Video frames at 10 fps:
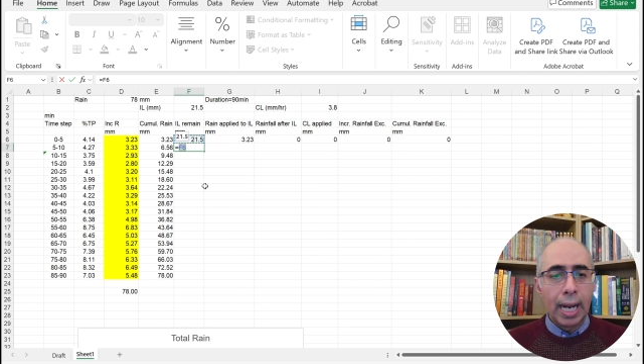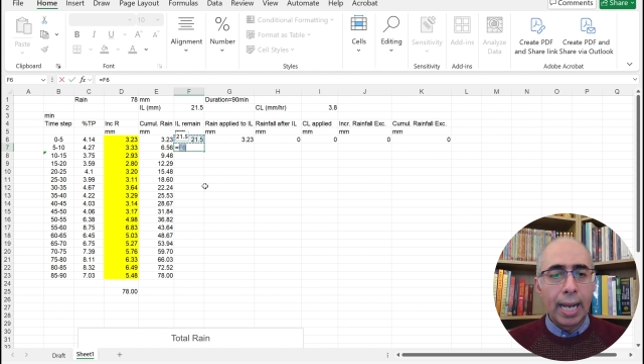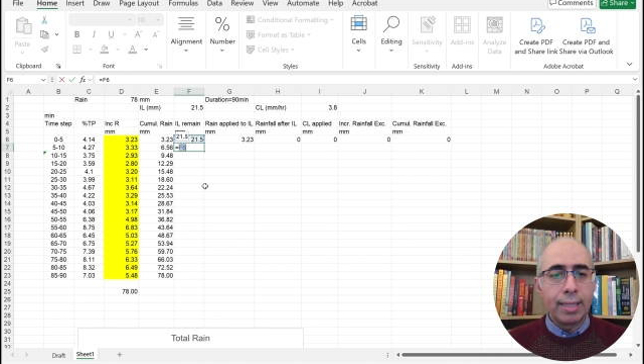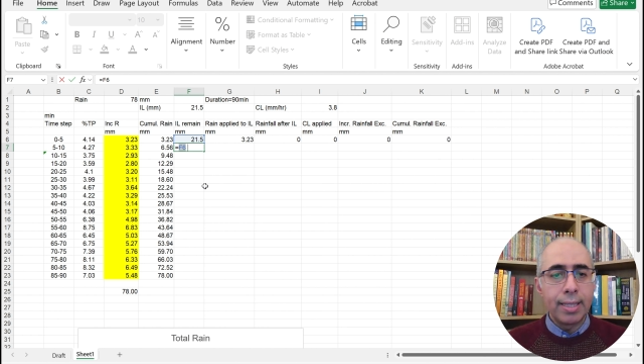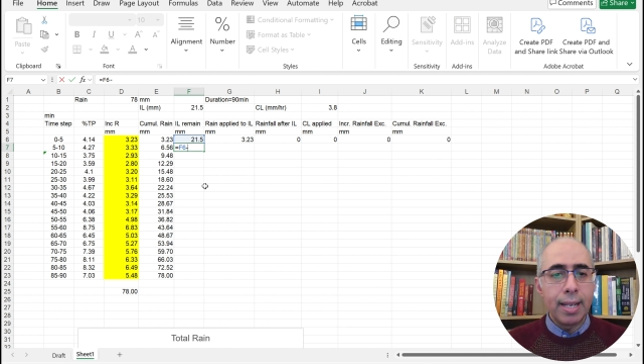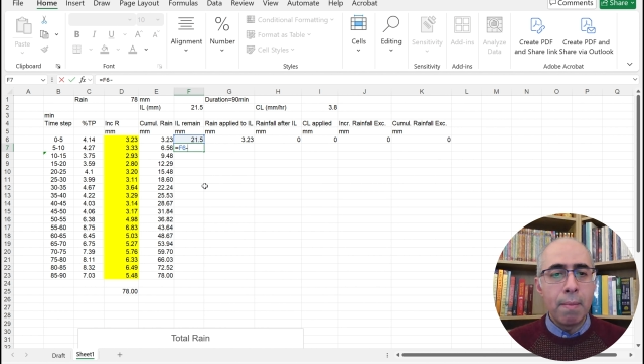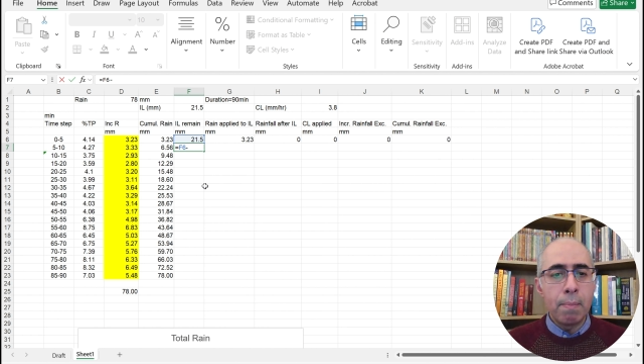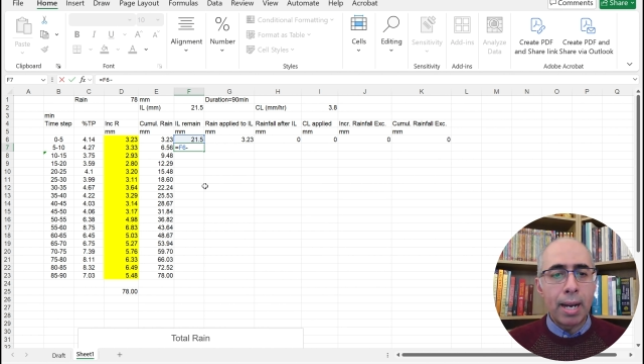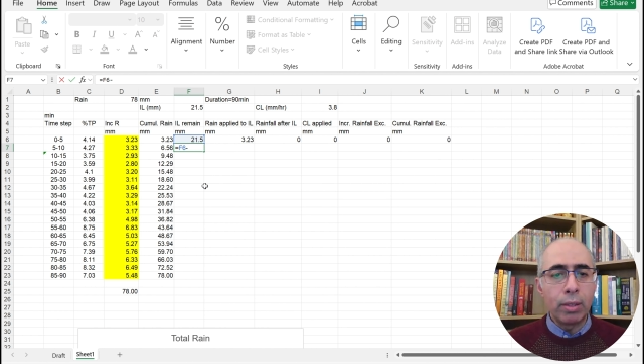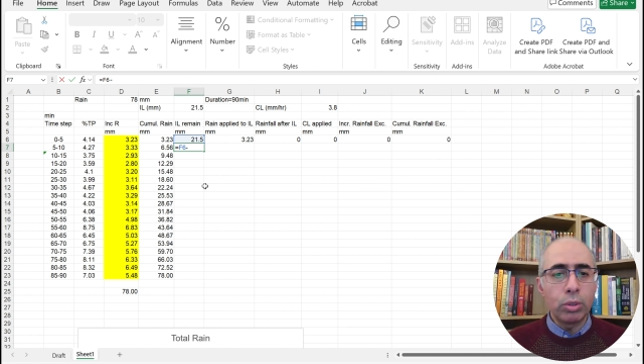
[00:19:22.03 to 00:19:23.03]
and the
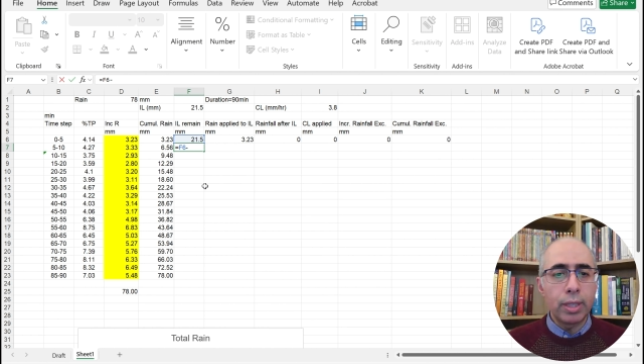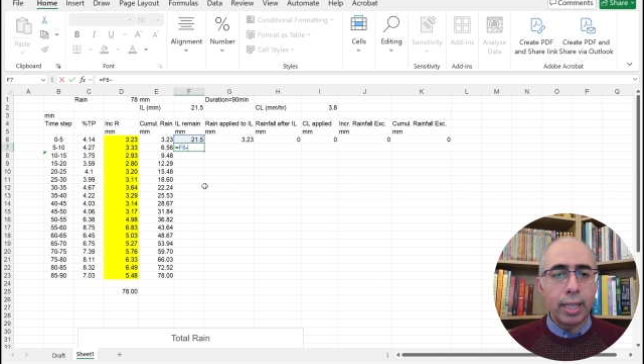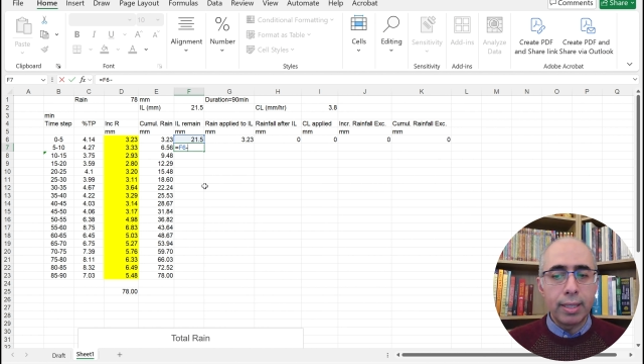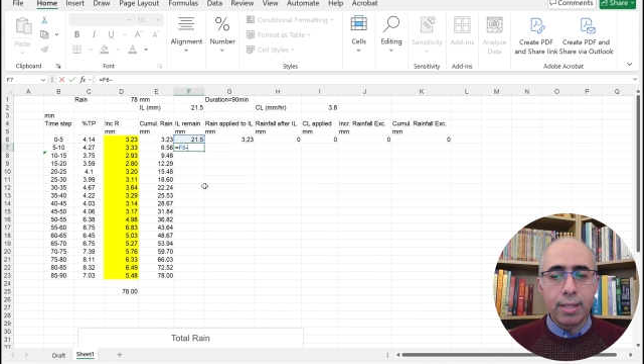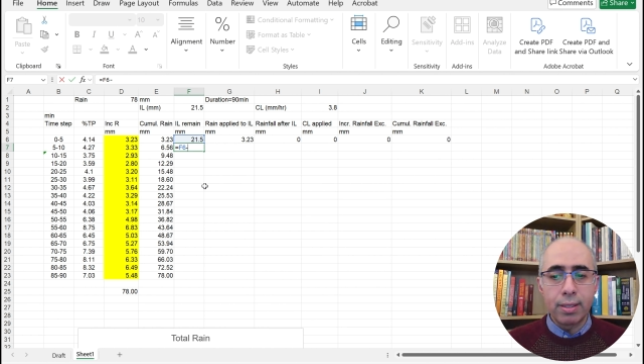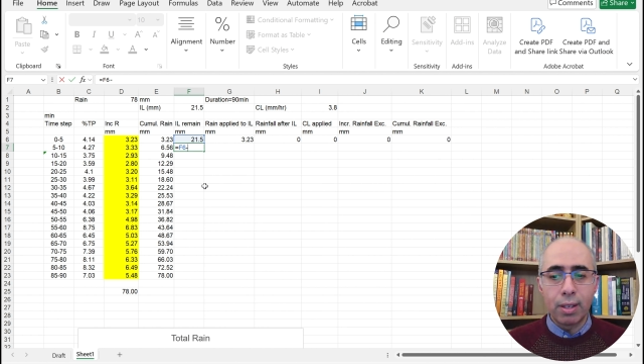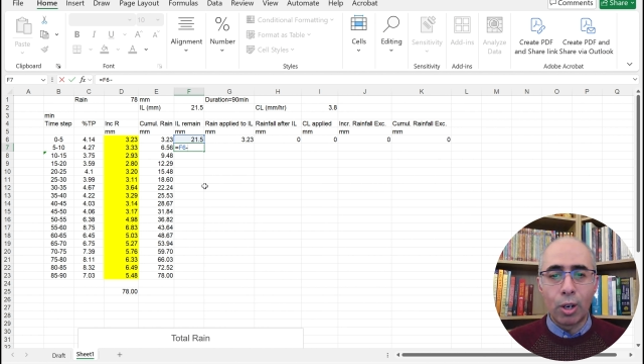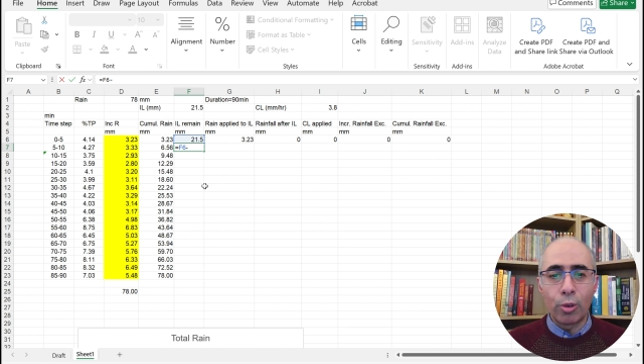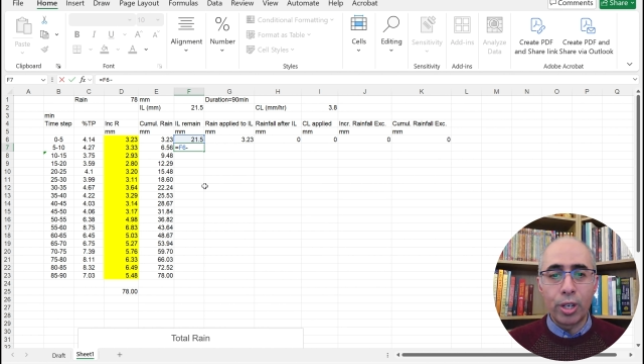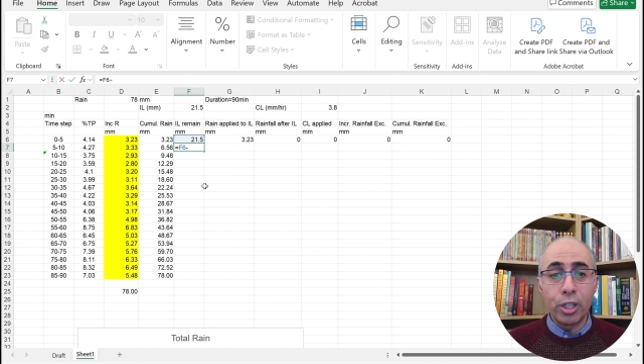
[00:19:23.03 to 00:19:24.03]
amount that is
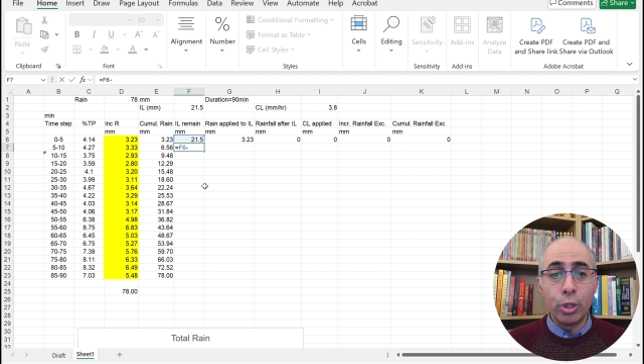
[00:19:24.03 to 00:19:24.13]
already